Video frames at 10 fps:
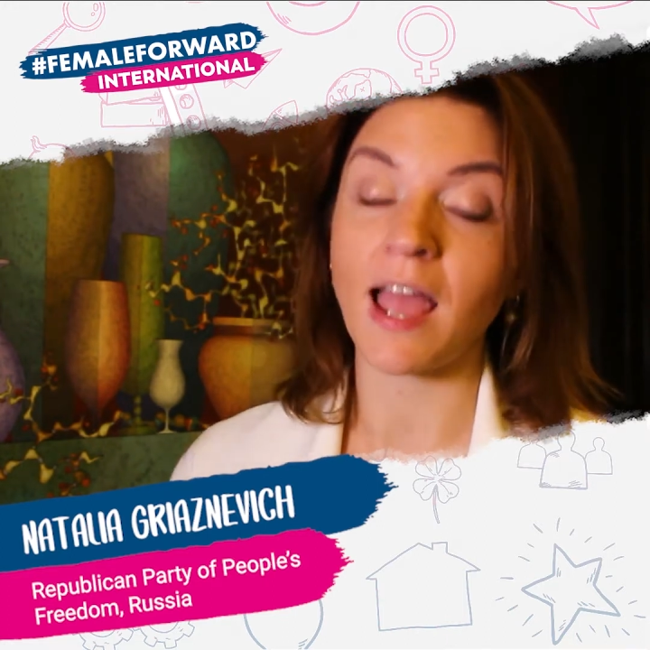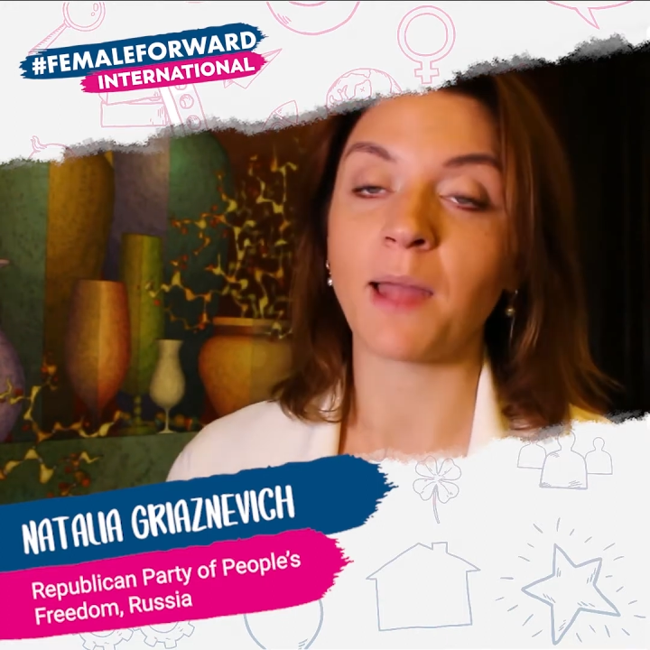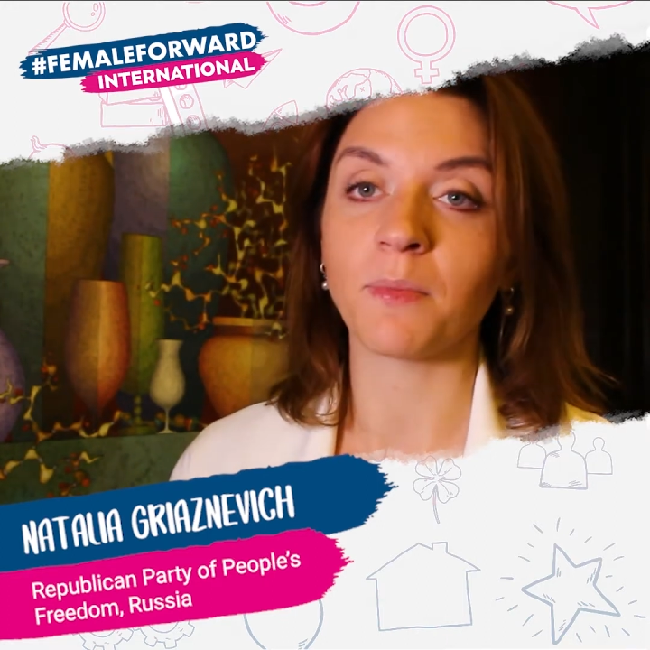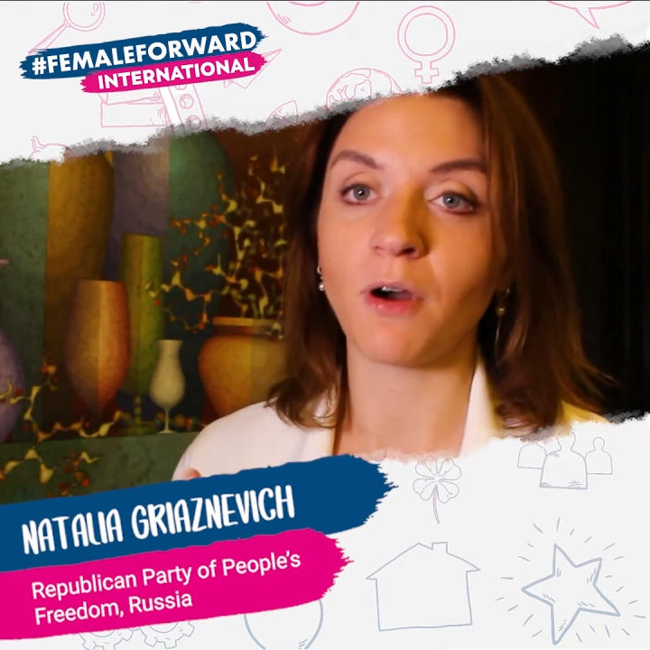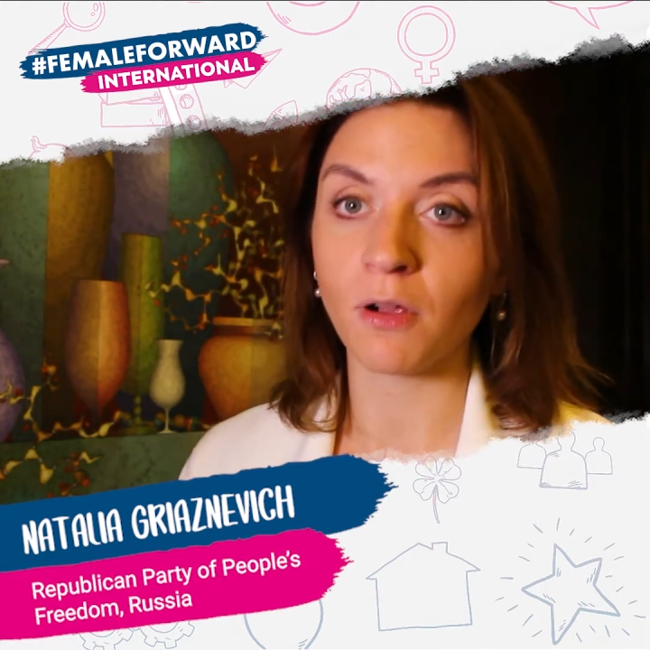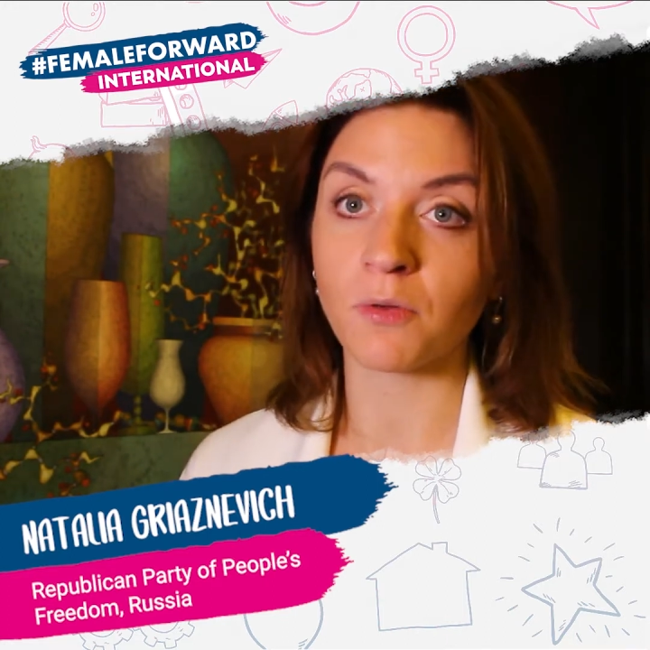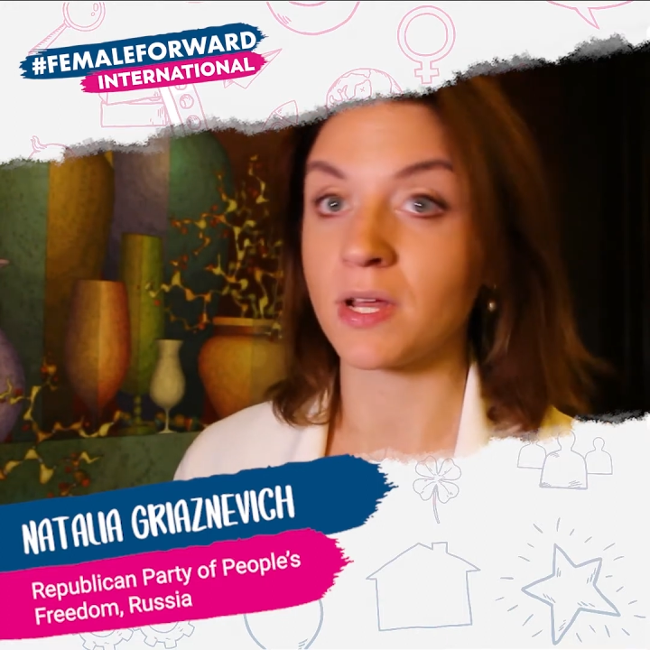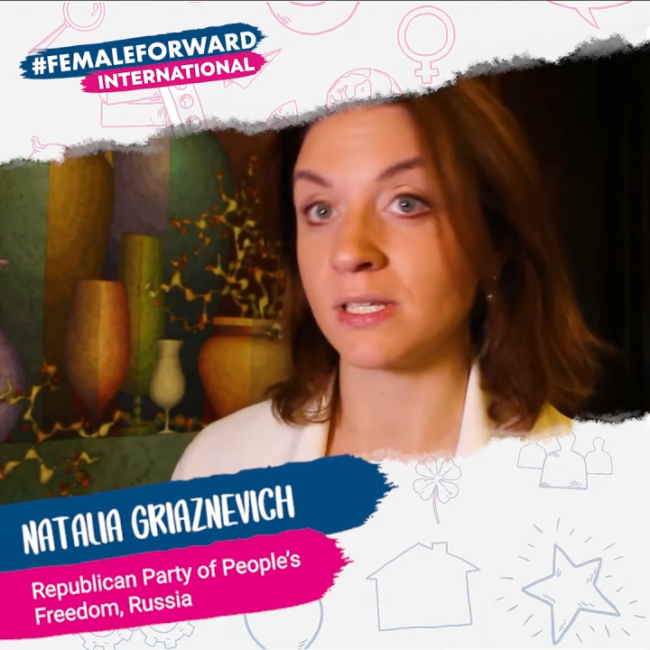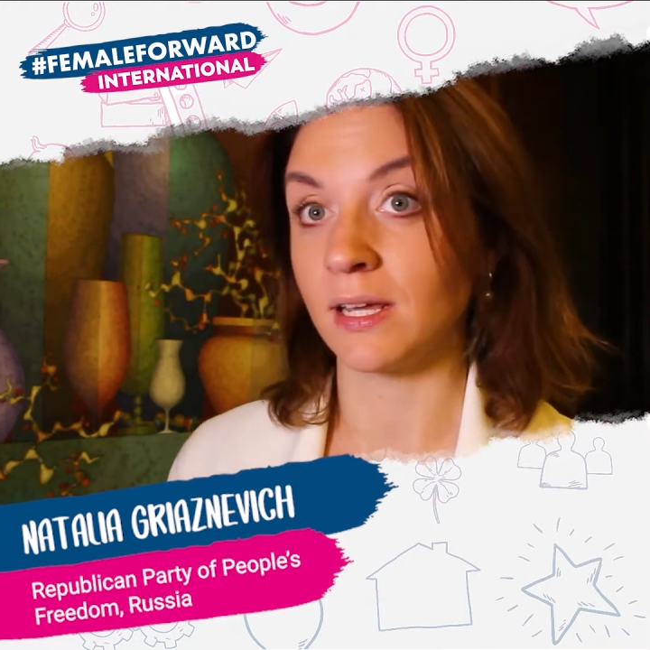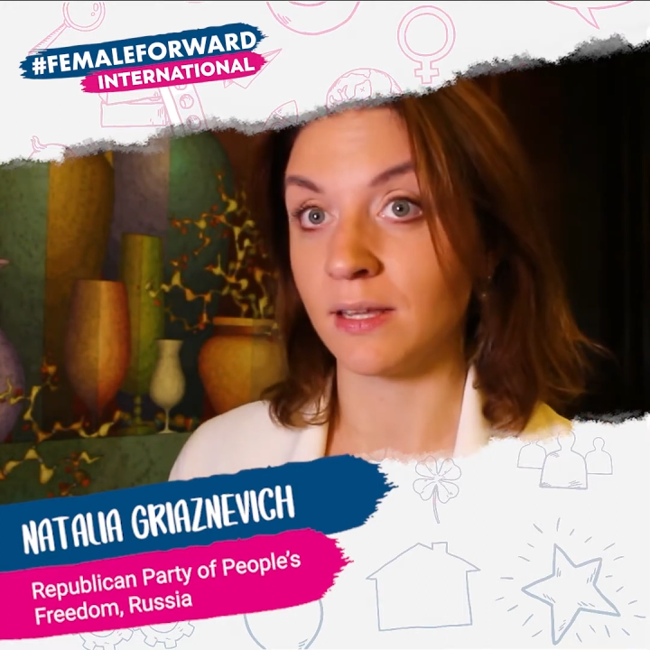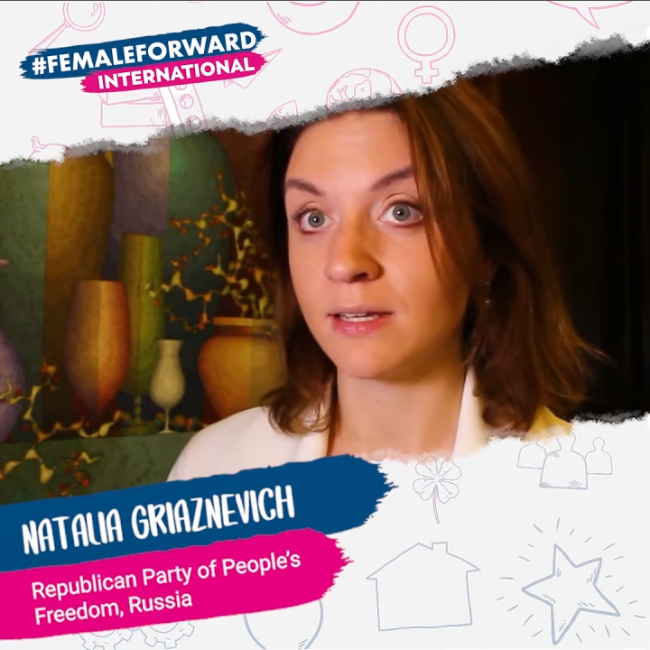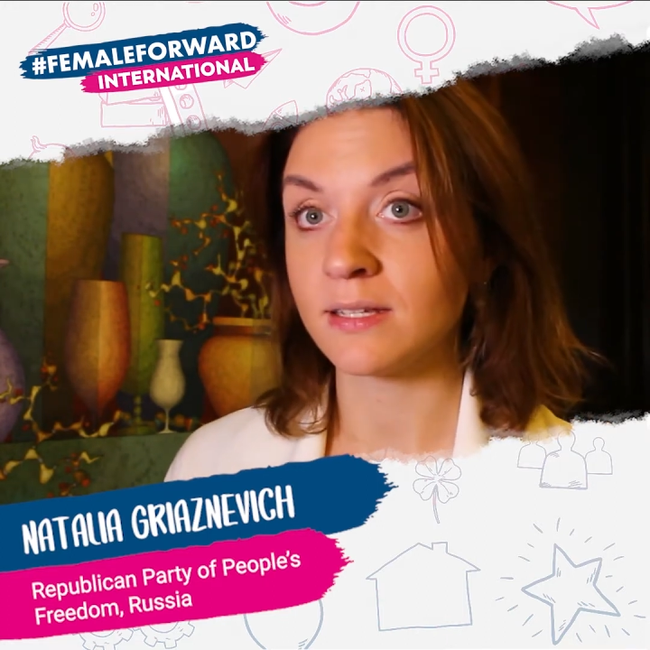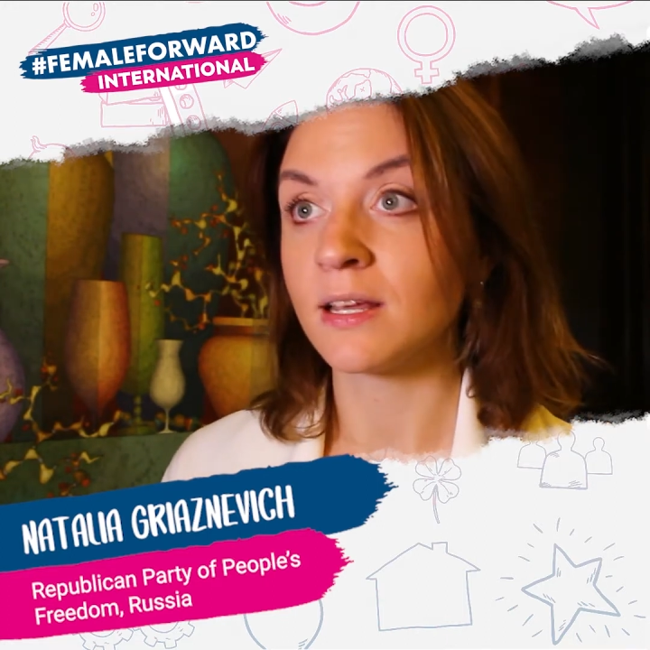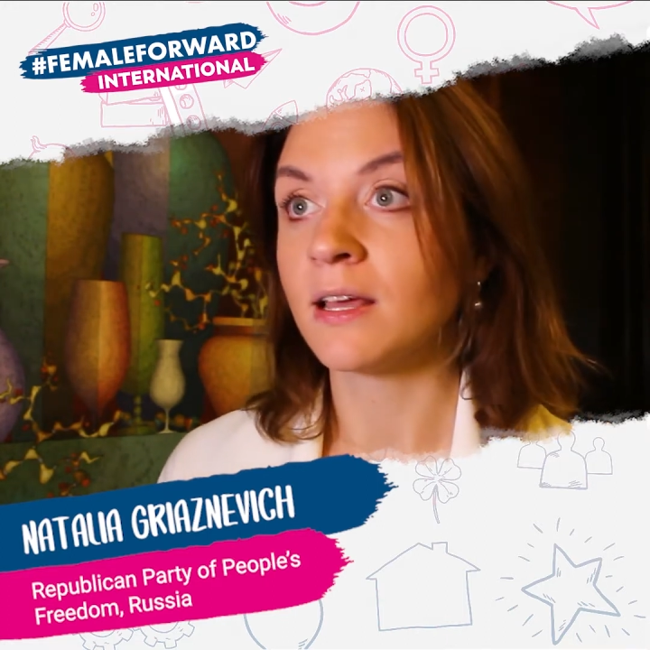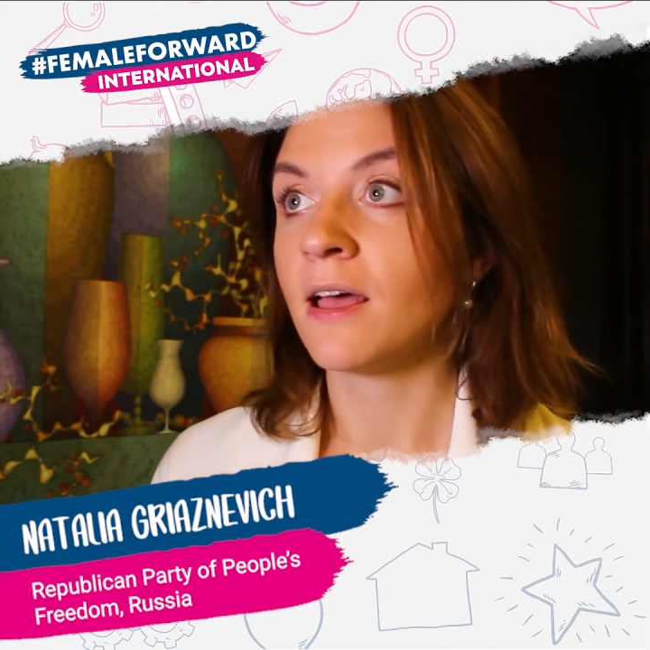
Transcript: I'm already in it,